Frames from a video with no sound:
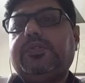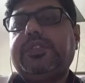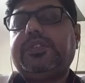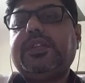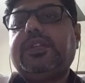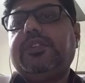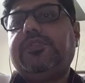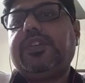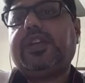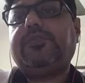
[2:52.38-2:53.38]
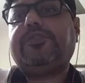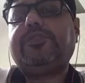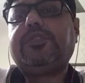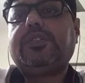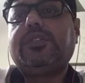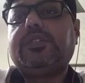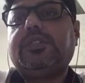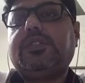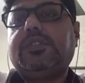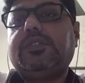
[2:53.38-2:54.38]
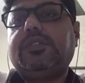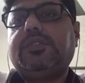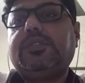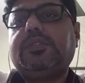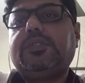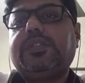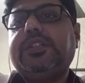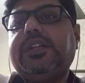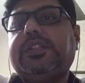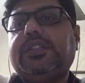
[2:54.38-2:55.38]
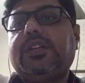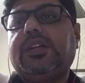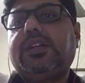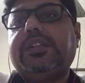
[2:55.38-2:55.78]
recently we have created an